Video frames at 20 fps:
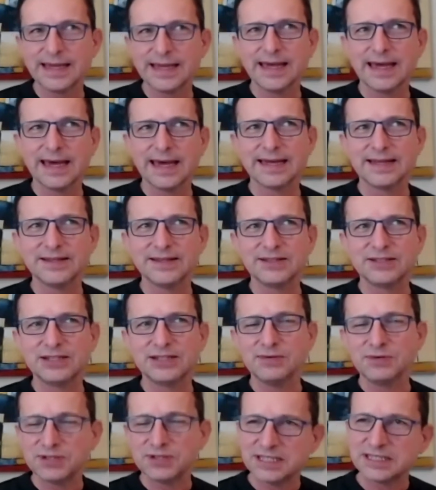and
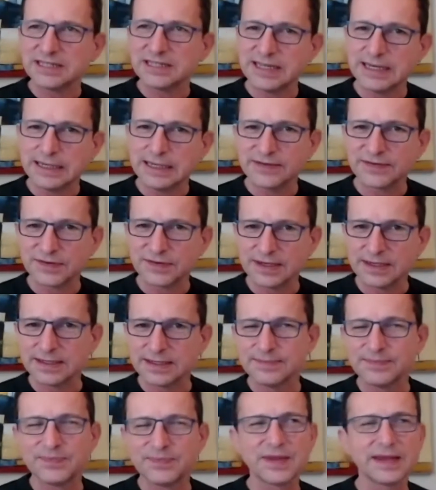she was just a girlfriend,
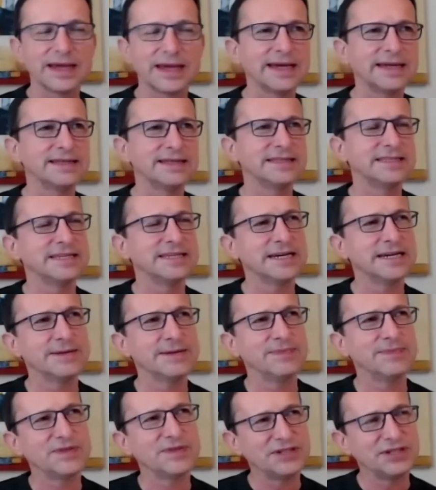and
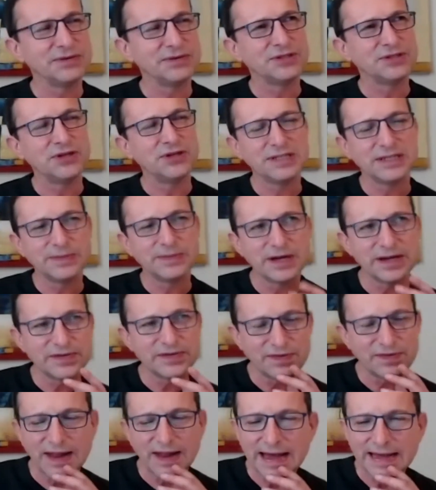she was using my
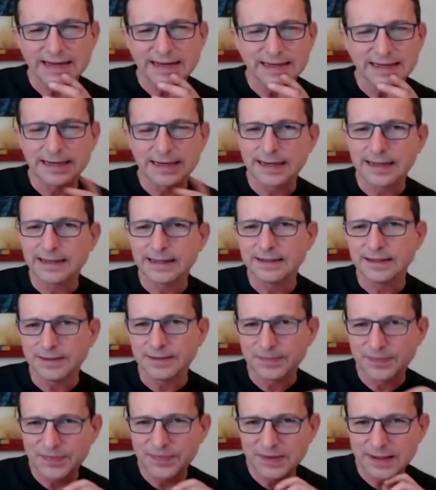flat in
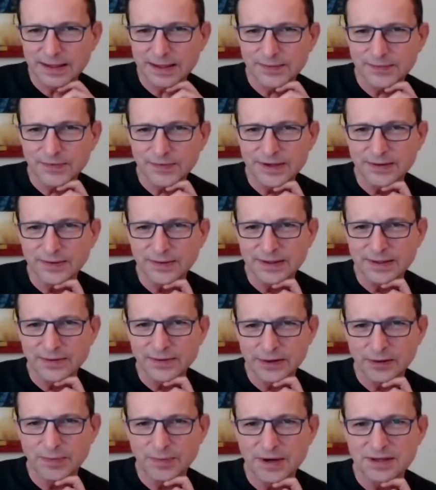London, and we
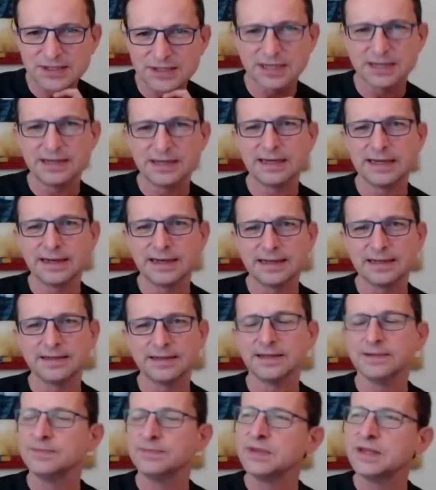were both studying in
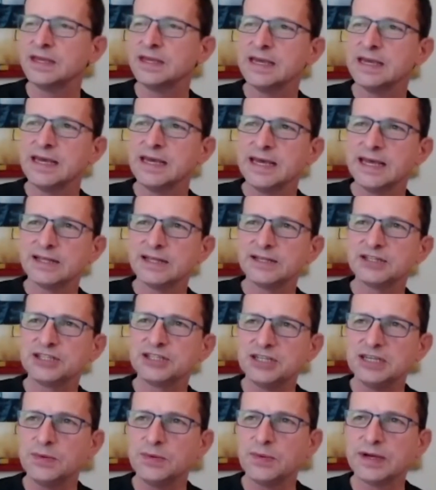London, and
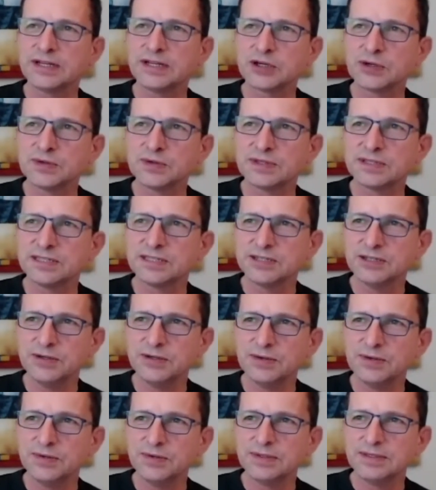she went on
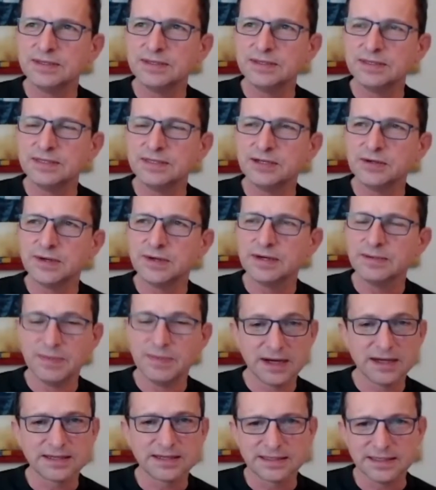to do a
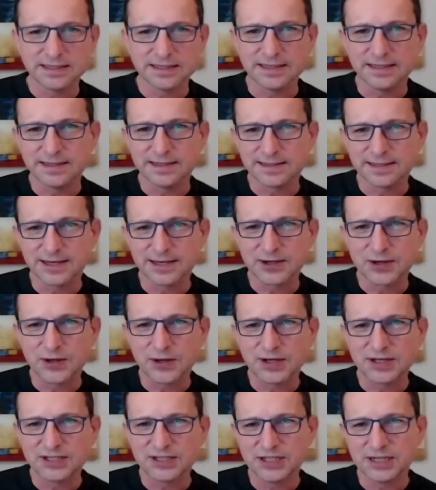master's in
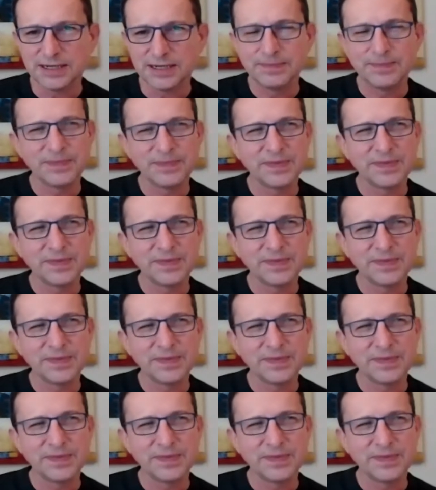psychology,